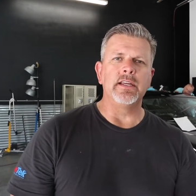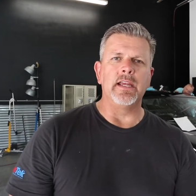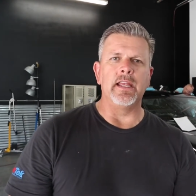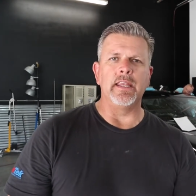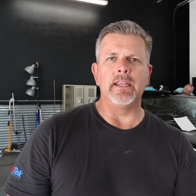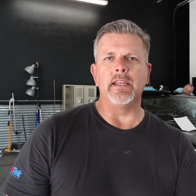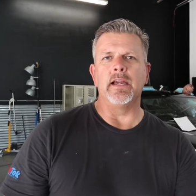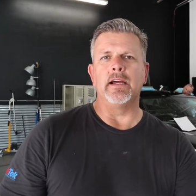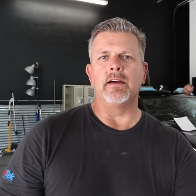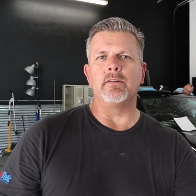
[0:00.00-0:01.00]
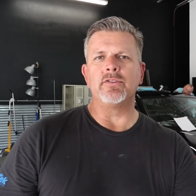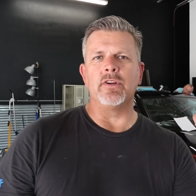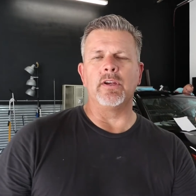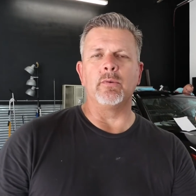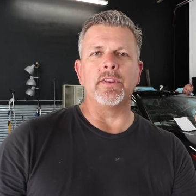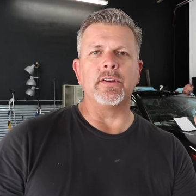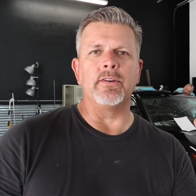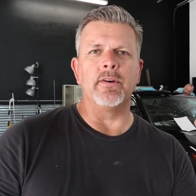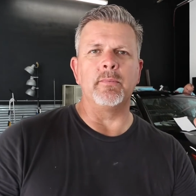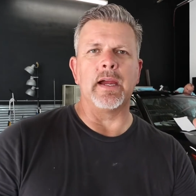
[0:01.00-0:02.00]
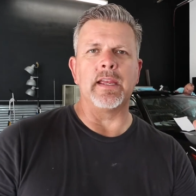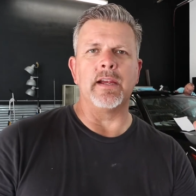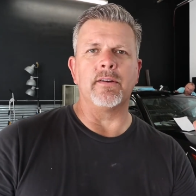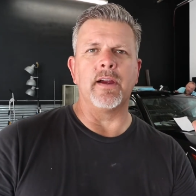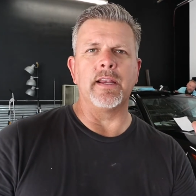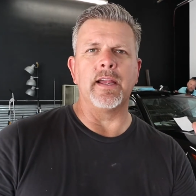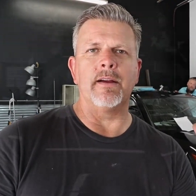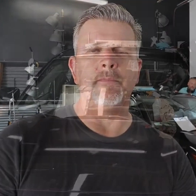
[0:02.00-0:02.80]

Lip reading: and then show you what they're doing back here right now.